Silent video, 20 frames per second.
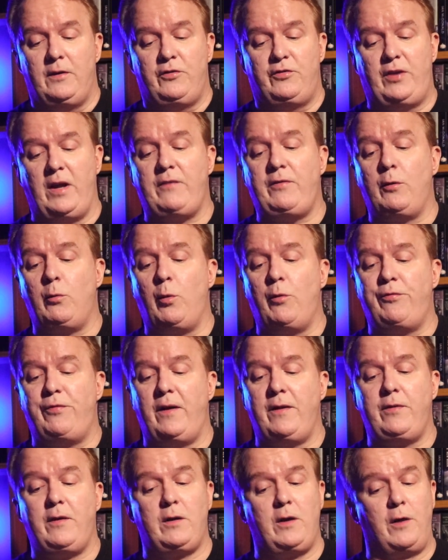Xavier will
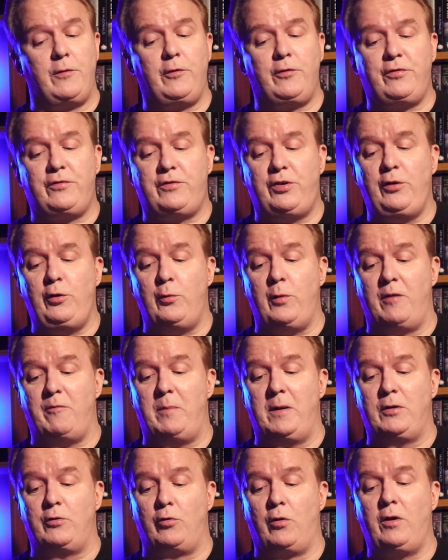find that others too
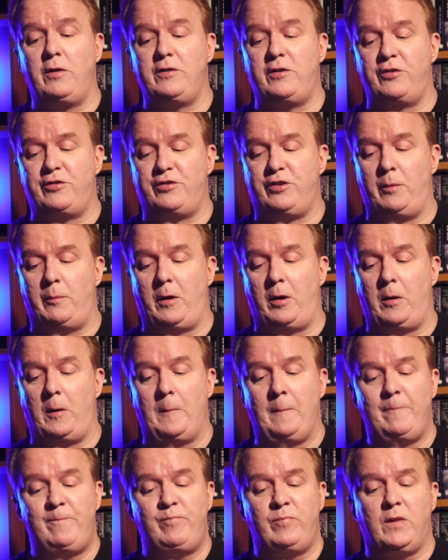have been drawn to Shimmer,